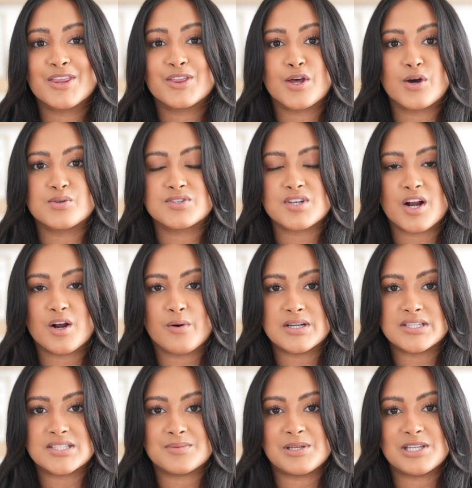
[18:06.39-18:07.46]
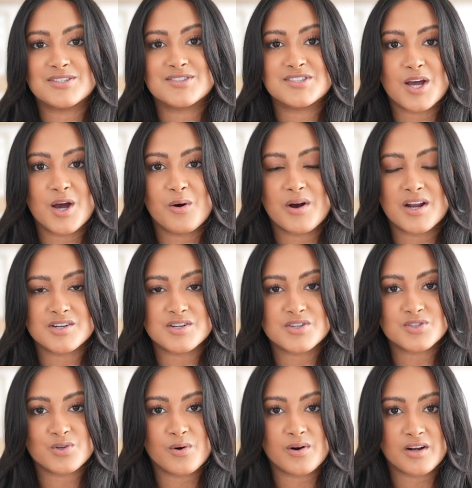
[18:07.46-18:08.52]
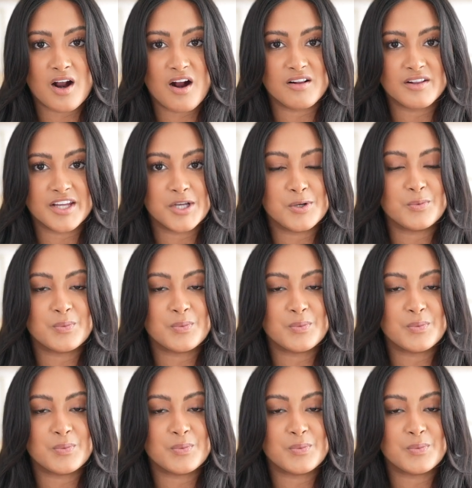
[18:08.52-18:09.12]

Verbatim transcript: those are going to be so_narly